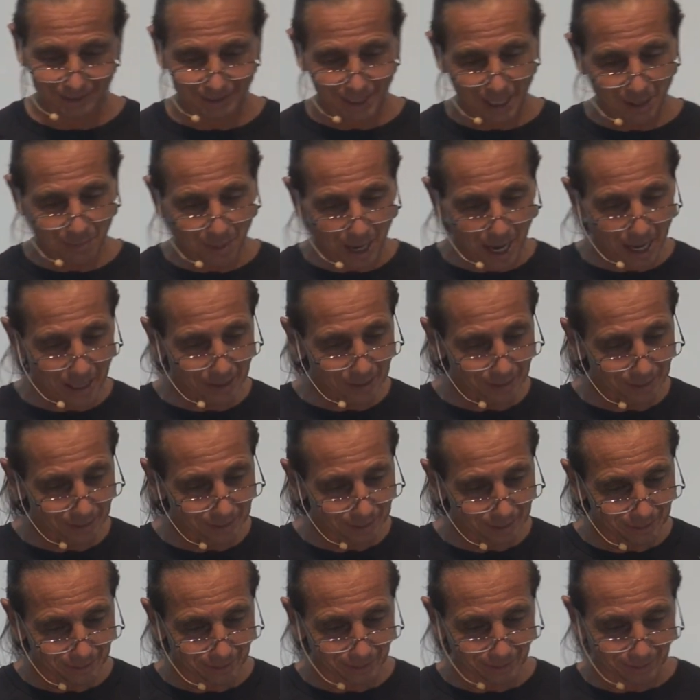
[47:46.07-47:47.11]
Amen?
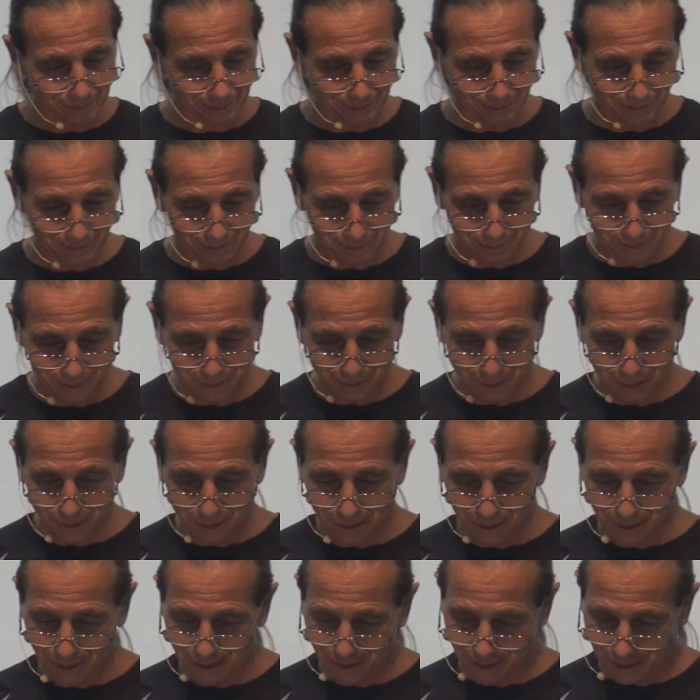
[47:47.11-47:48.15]

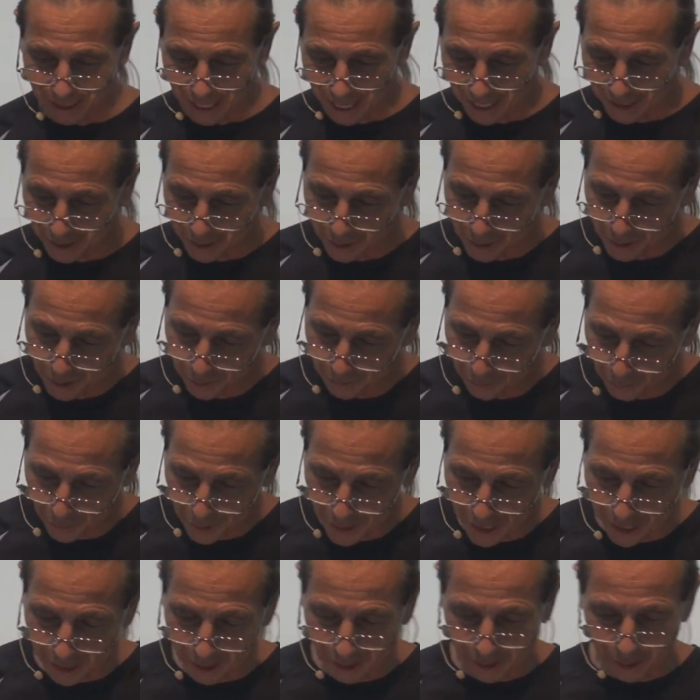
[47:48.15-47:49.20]
Hallelujah. For
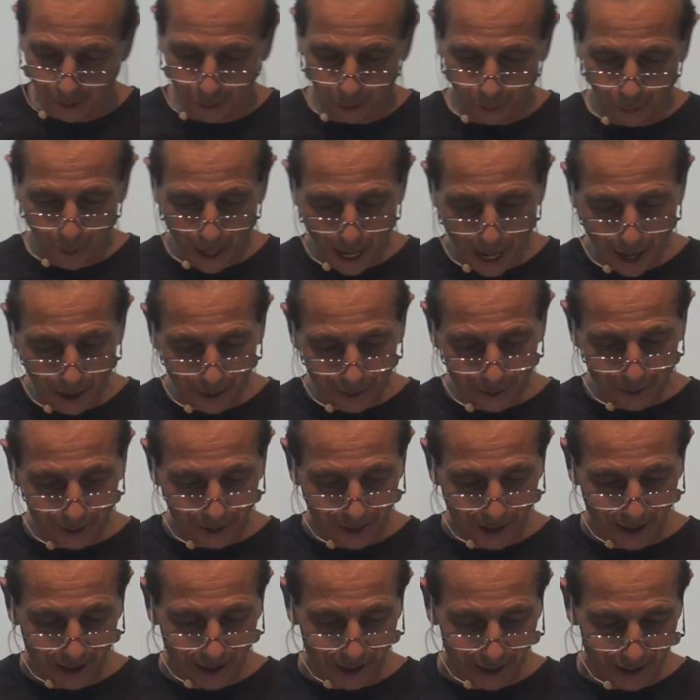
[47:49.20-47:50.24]
yet a little while,
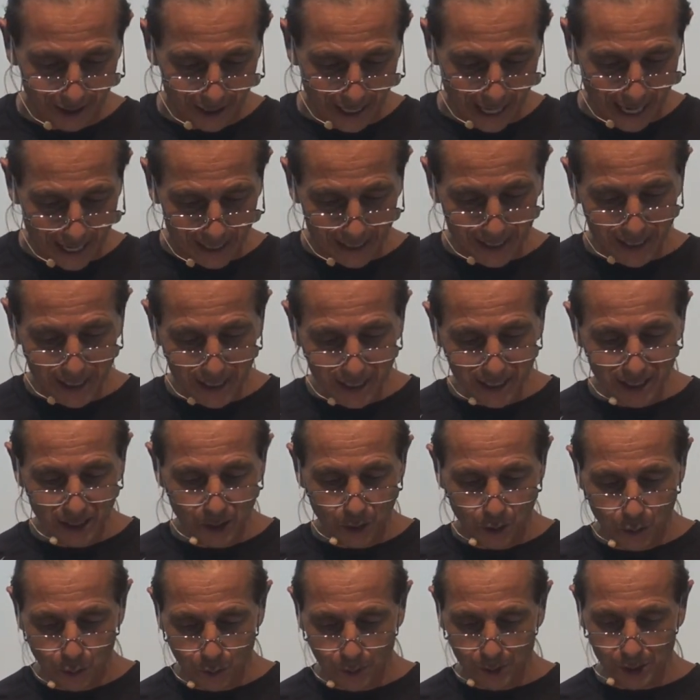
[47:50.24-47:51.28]
and he
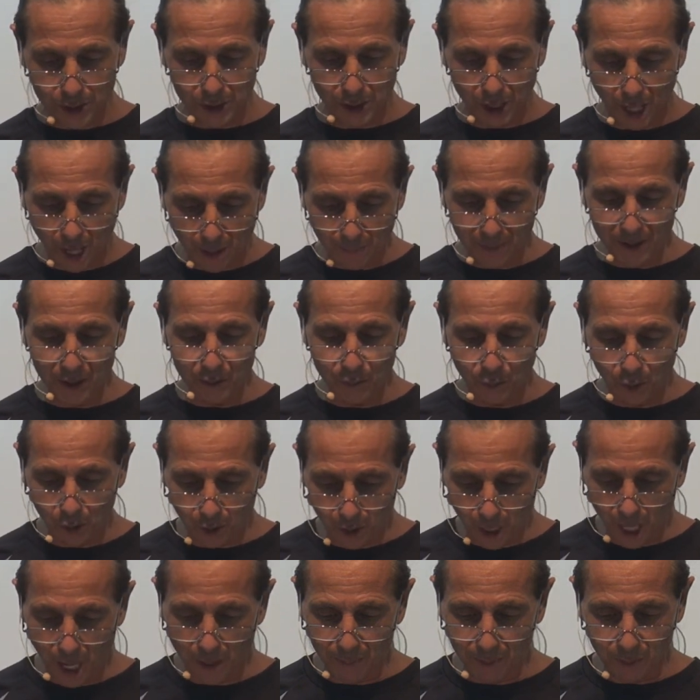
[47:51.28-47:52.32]
who is coming will
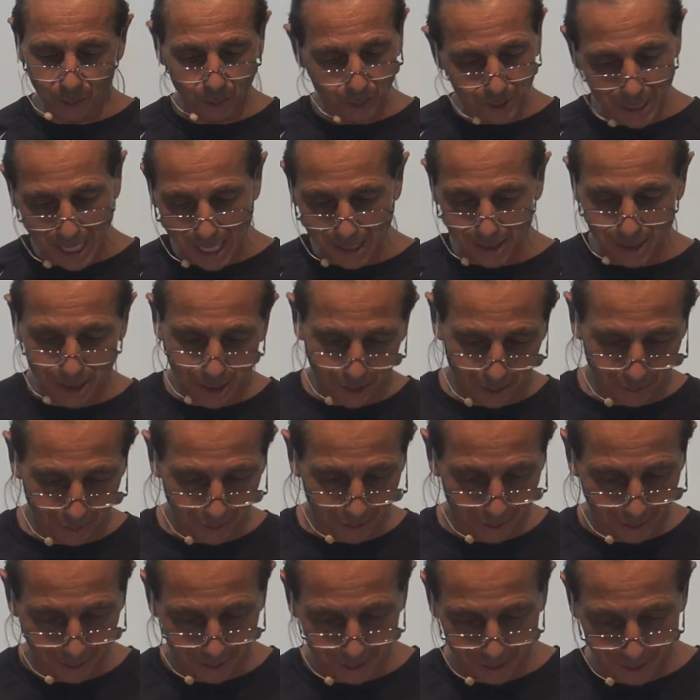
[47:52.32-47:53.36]
come and will not
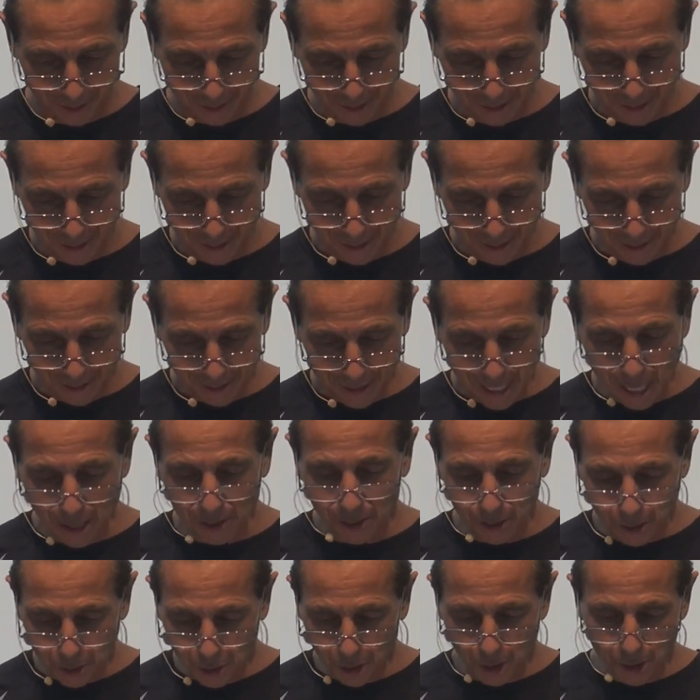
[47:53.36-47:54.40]
tarry. Now
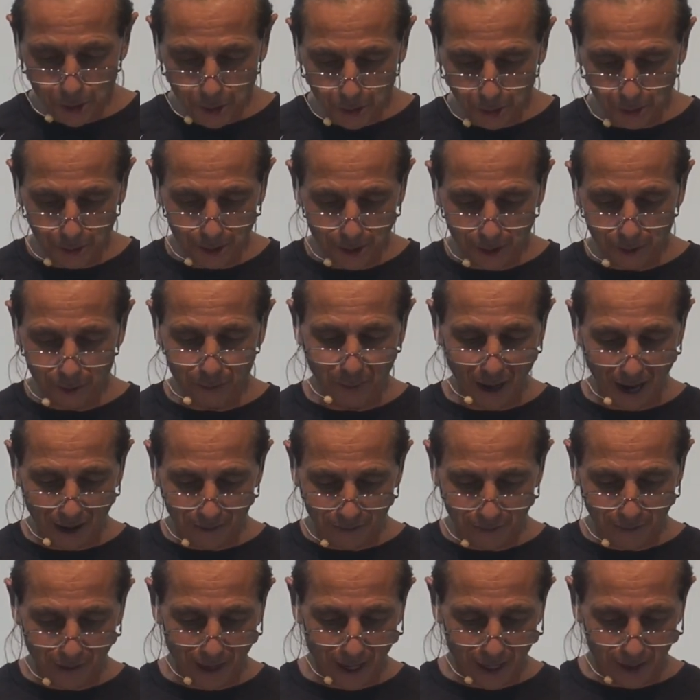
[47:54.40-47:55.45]
the just shall live by
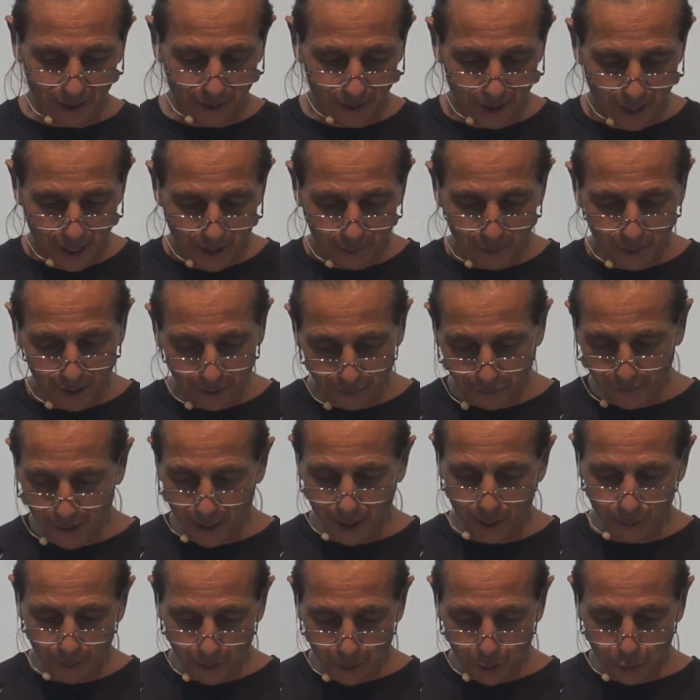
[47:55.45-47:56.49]
faith, but if
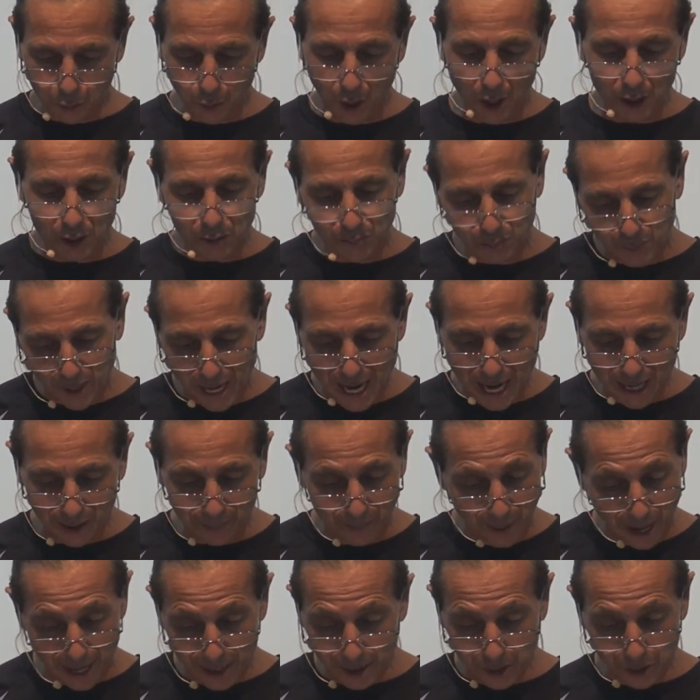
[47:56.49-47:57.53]
anyone draws
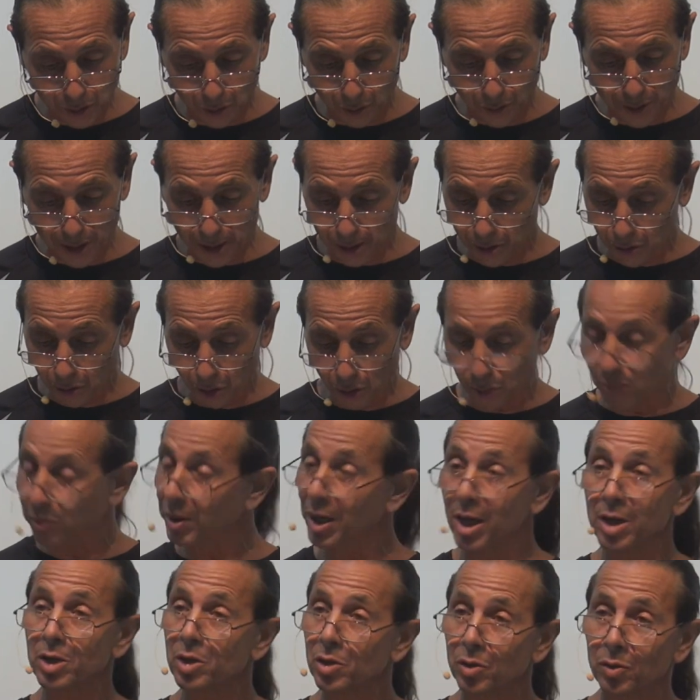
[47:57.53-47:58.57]
back, my soul has no
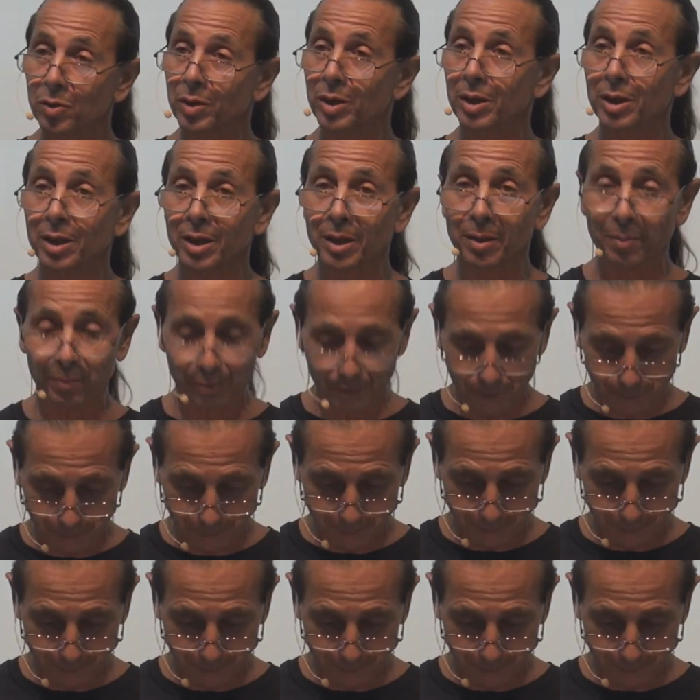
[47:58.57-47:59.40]
pleasure in him.